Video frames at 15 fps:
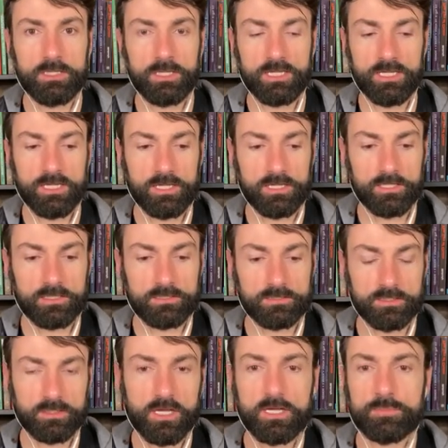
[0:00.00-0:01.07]
And
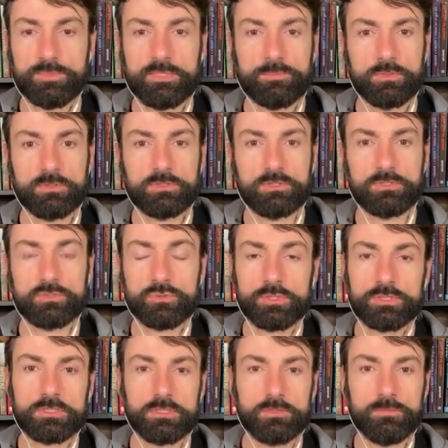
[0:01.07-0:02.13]
a lot of people in the
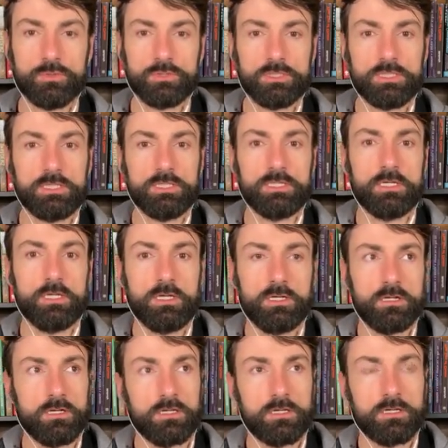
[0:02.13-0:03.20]
nutrition community,
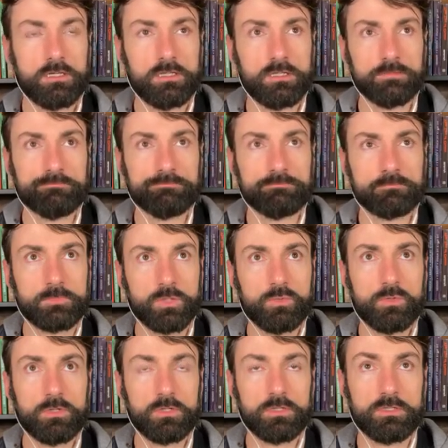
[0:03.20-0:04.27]
um,
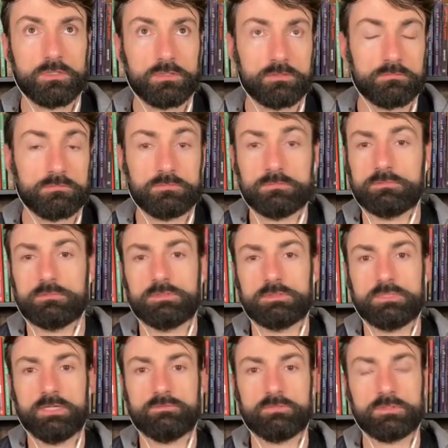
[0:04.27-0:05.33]
or
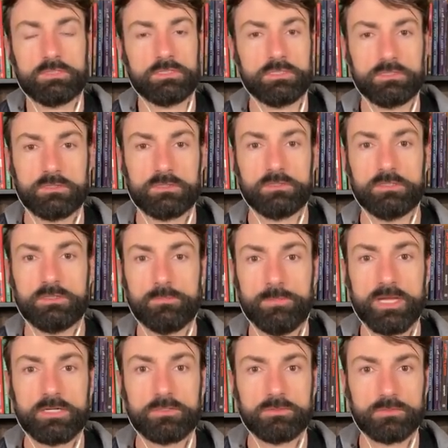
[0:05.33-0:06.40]
definitely in, in the
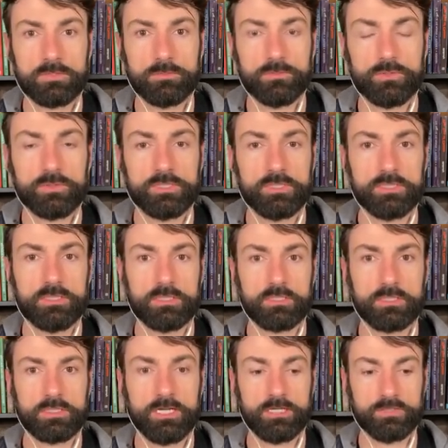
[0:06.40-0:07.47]
medical community,
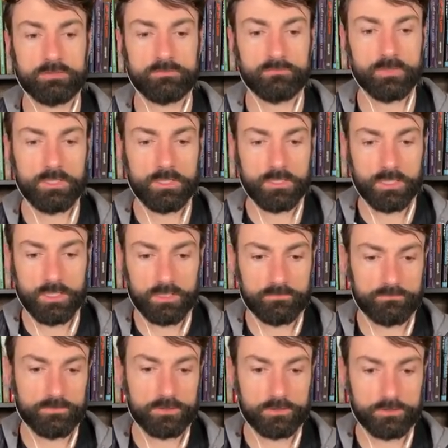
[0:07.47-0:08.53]
are kind of, I
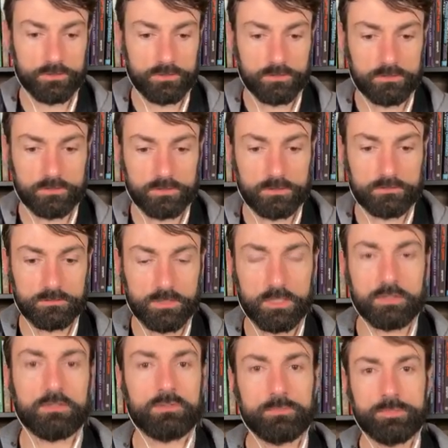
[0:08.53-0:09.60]
feel,
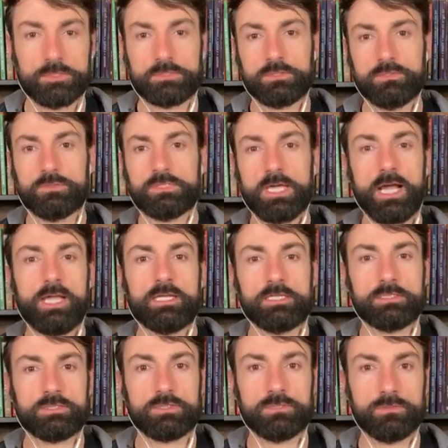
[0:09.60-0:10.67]
a little bit too tied
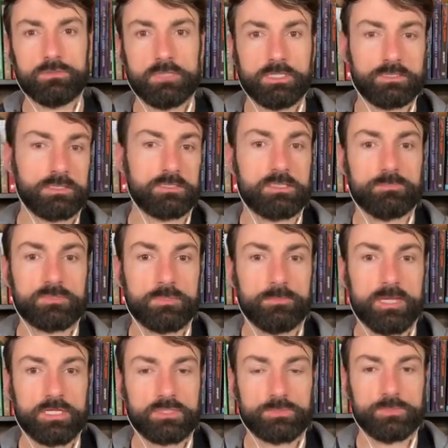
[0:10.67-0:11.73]
into like the symptom
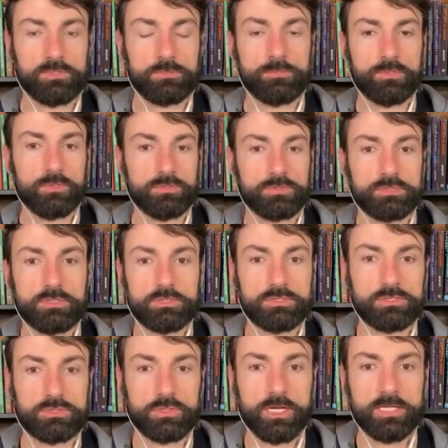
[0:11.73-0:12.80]
management approach. They're
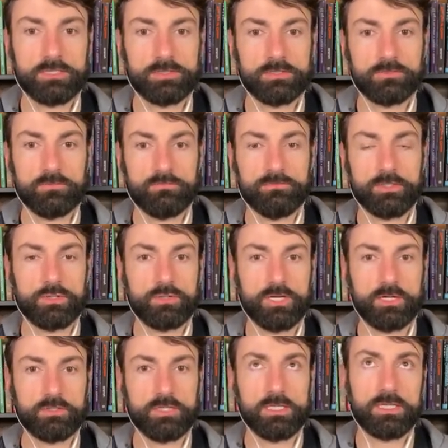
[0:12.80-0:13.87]
just trying to figure
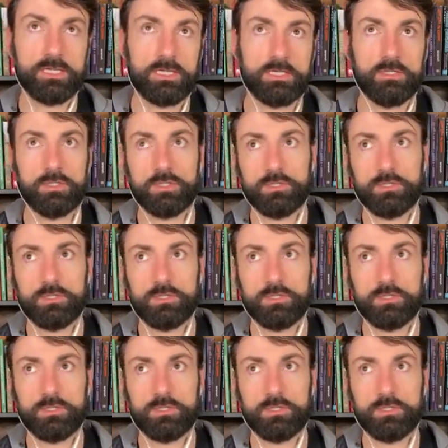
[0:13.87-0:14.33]
out like, hey, you